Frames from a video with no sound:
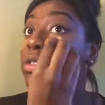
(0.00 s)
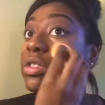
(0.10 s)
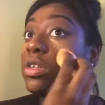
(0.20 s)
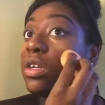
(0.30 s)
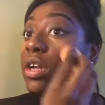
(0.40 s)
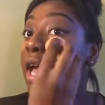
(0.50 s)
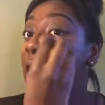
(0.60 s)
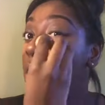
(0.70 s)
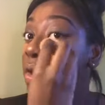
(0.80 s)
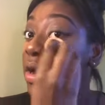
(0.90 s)
So you're going
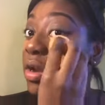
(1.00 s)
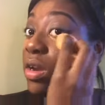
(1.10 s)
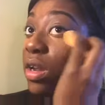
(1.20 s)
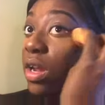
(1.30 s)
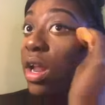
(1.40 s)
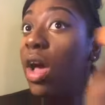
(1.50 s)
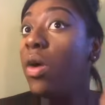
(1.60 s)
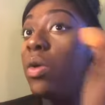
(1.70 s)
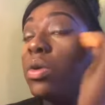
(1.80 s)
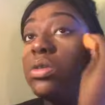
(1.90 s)
down and
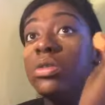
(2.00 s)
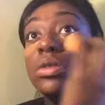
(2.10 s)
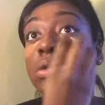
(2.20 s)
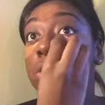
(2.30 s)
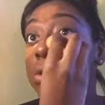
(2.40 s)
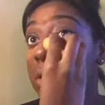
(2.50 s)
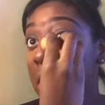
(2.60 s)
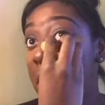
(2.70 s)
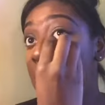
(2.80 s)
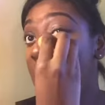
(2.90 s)
out,
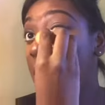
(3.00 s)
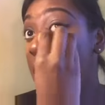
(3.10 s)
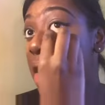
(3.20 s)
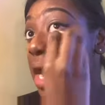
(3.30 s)
down,